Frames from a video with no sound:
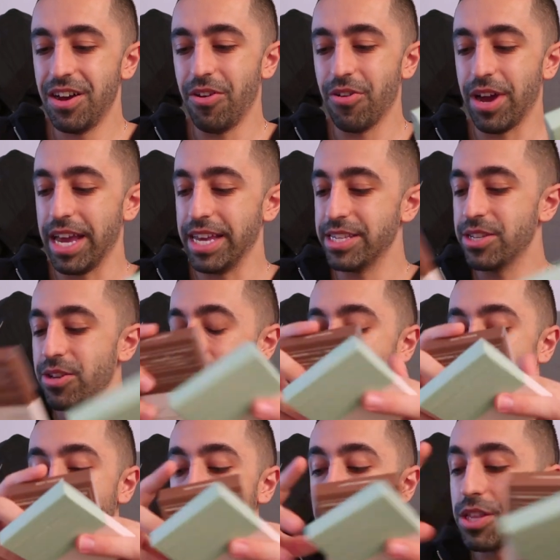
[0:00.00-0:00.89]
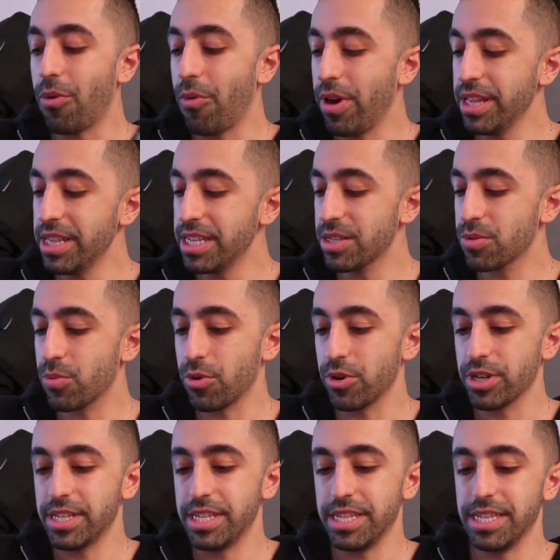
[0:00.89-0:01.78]
Okay, so the way this
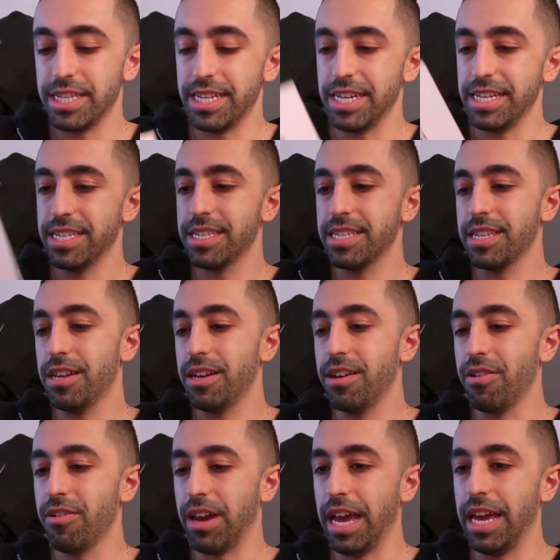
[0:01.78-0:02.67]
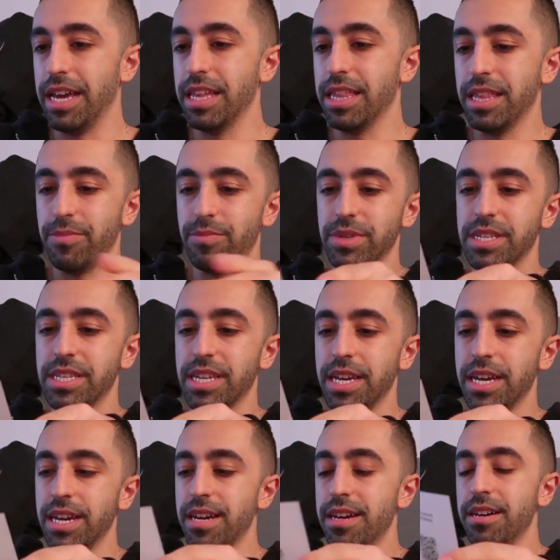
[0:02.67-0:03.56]
works is this. Okay, let me
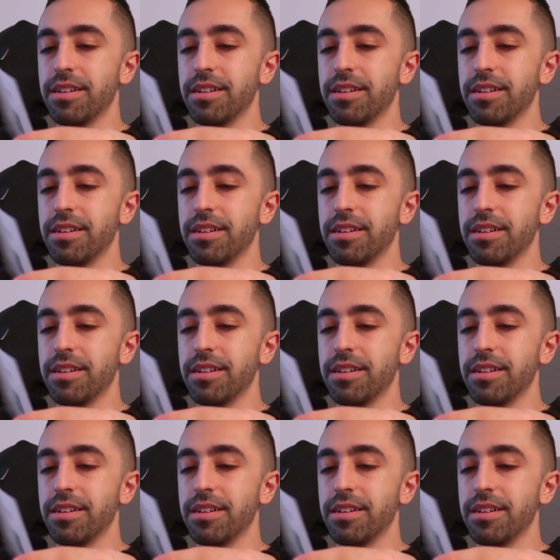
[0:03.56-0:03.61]
see.